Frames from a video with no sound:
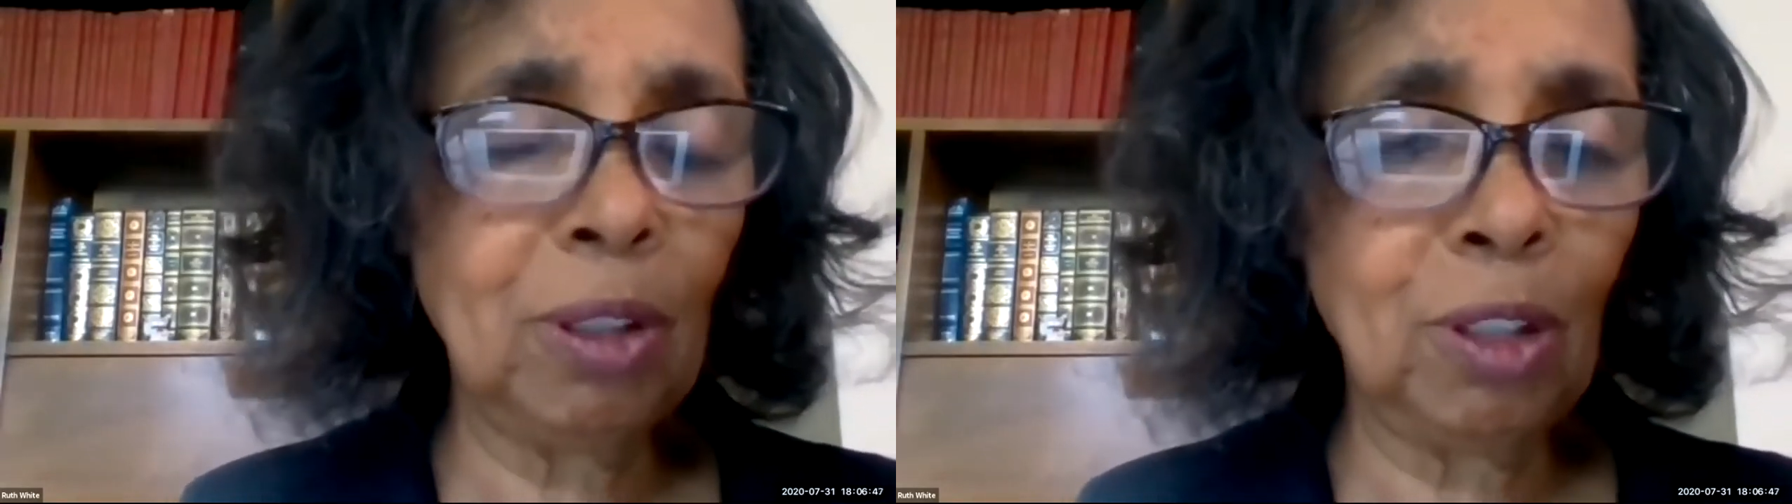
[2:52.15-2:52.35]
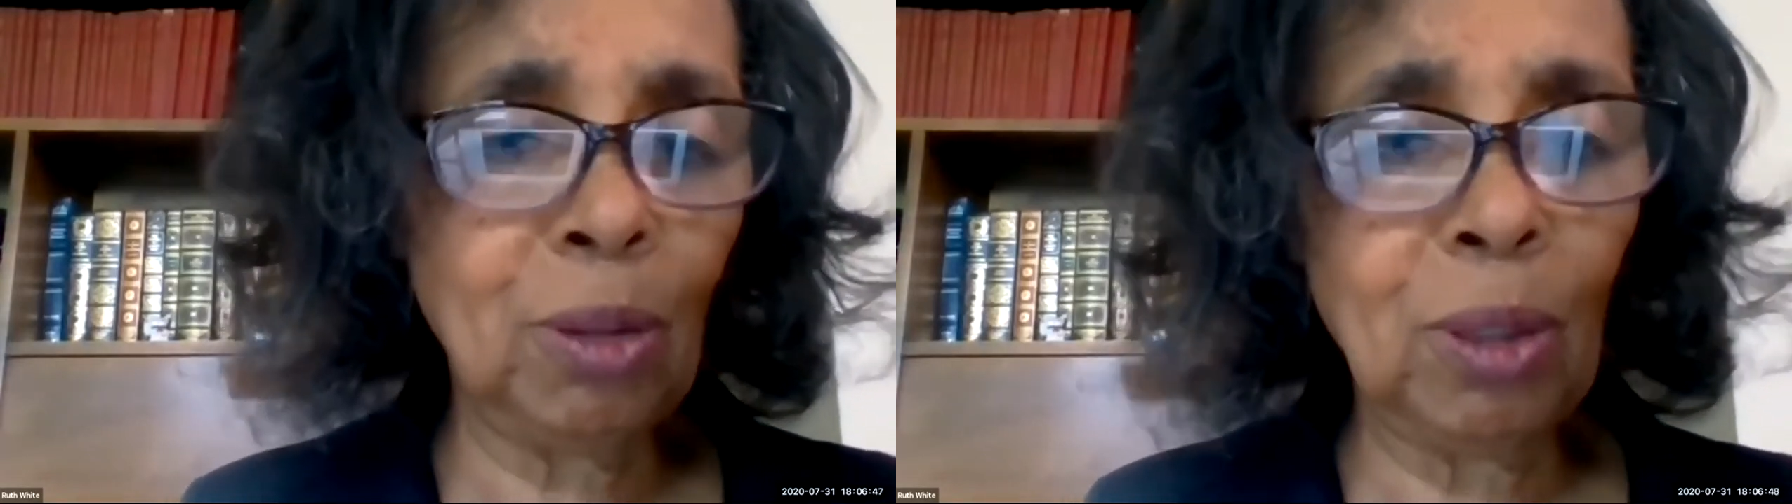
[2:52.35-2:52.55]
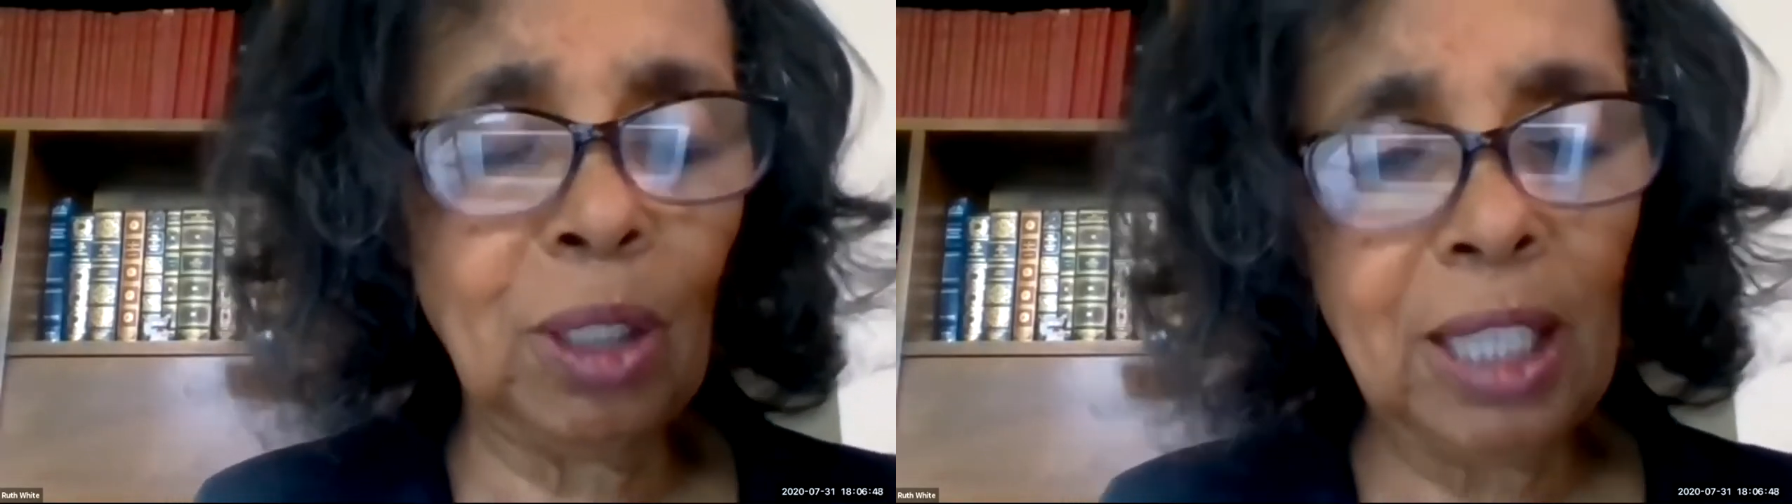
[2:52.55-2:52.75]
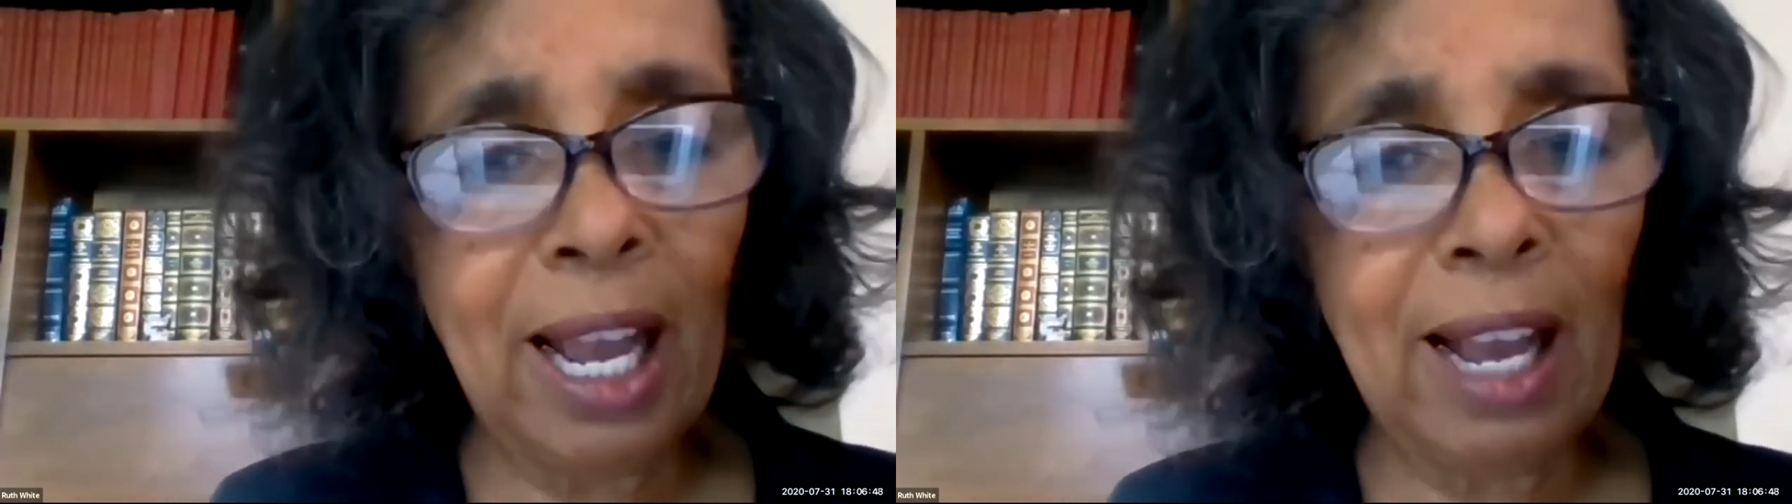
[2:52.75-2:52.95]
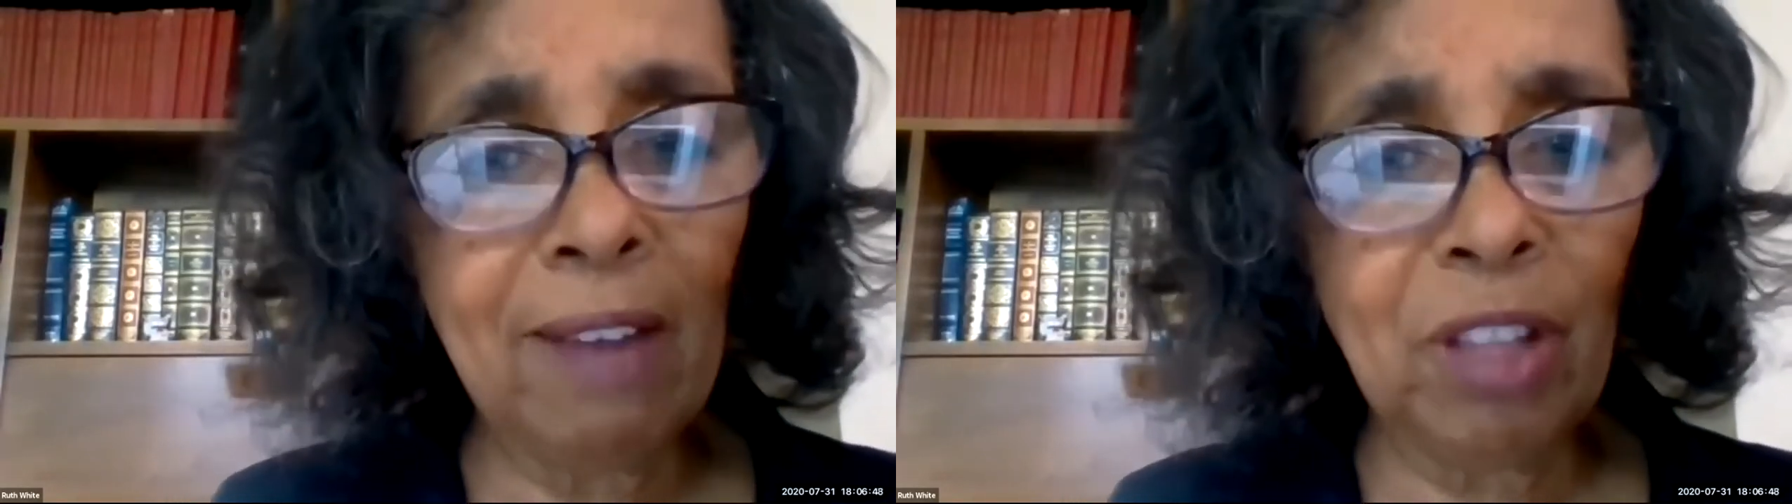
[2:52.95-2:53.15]
you will
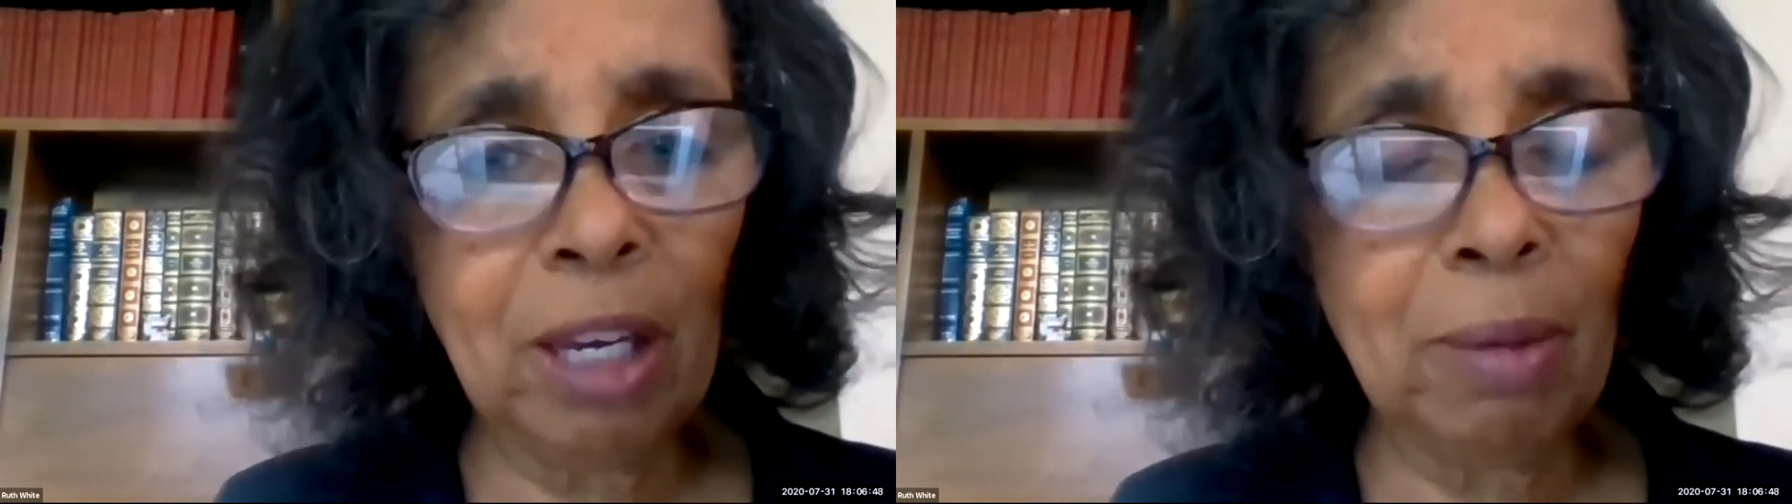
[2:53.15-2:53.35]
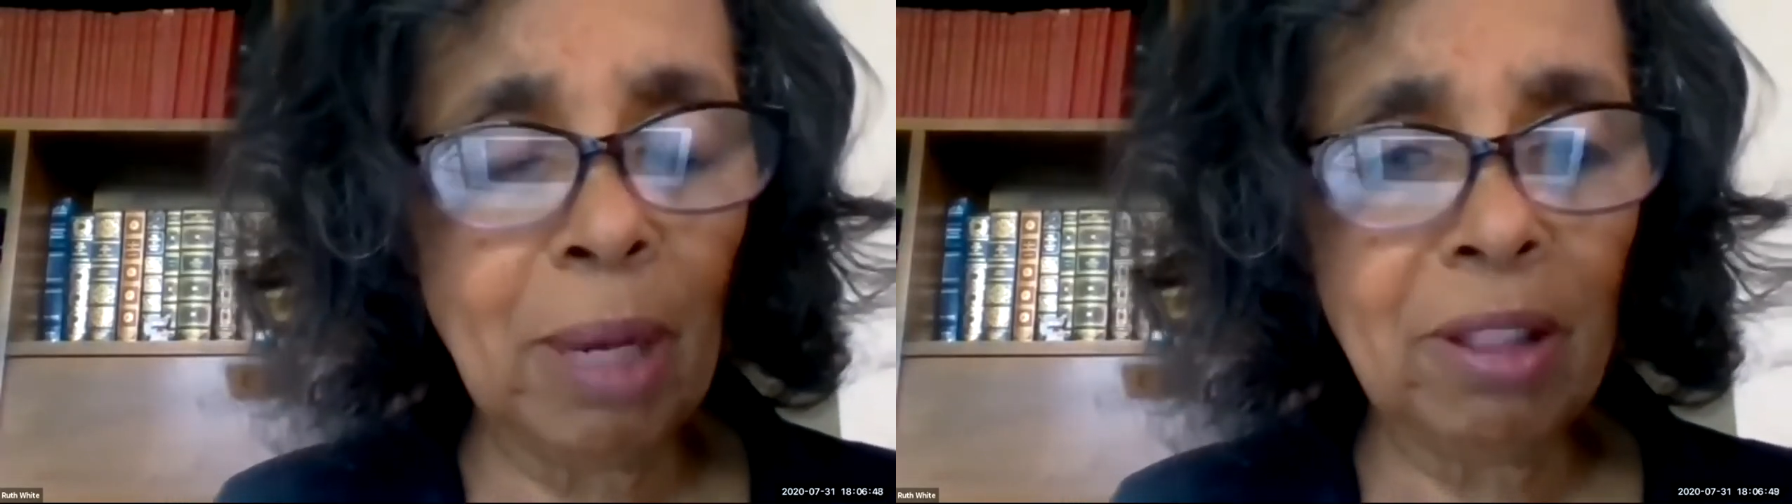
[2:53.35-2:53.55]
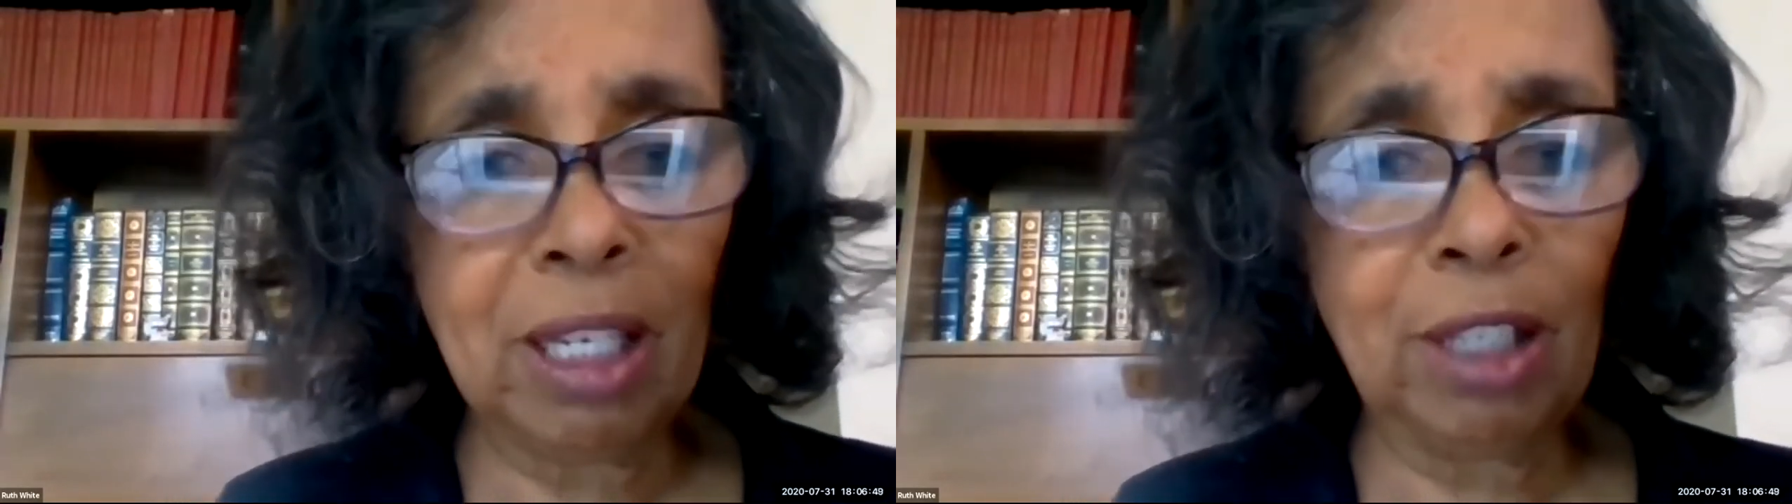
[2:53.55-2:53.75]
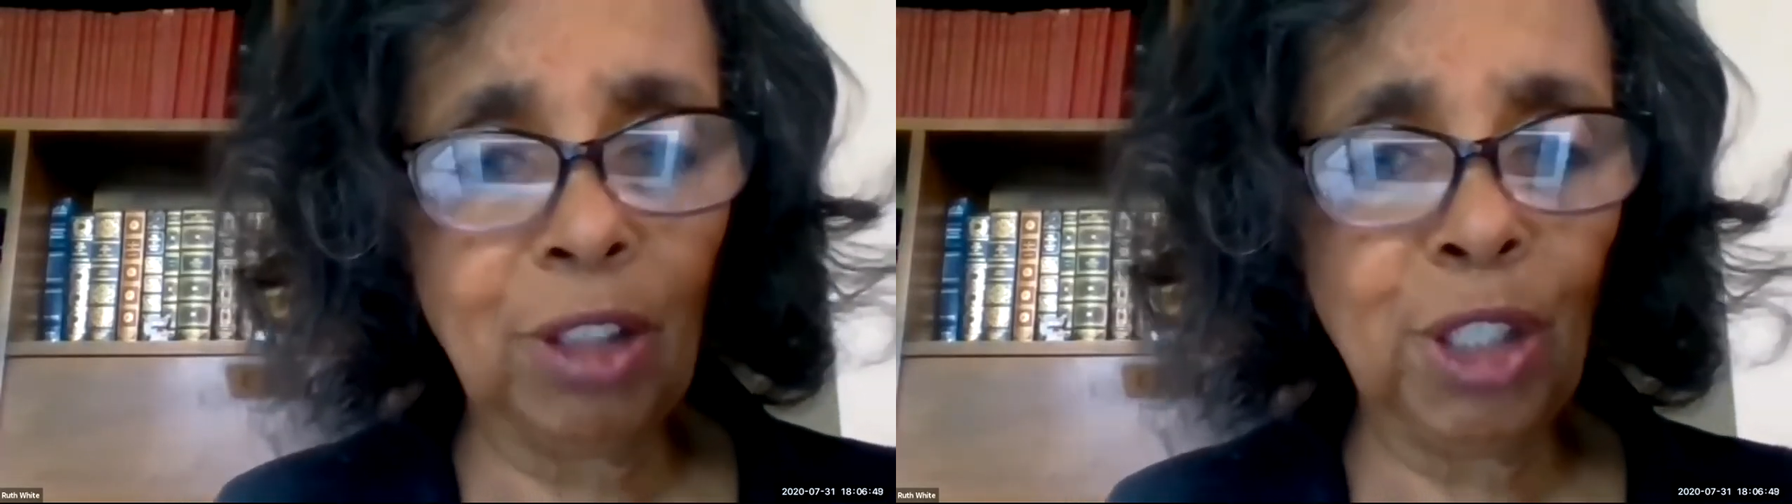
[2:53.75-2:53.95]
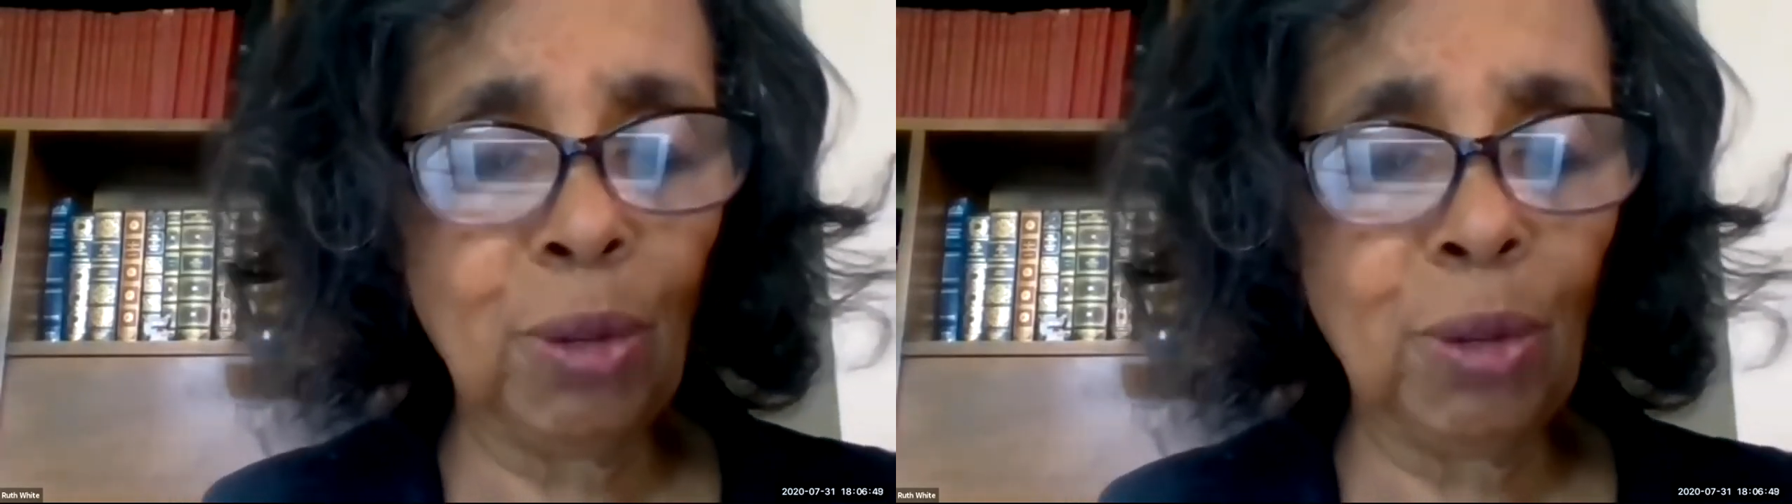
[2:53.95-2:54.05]
have them, I think,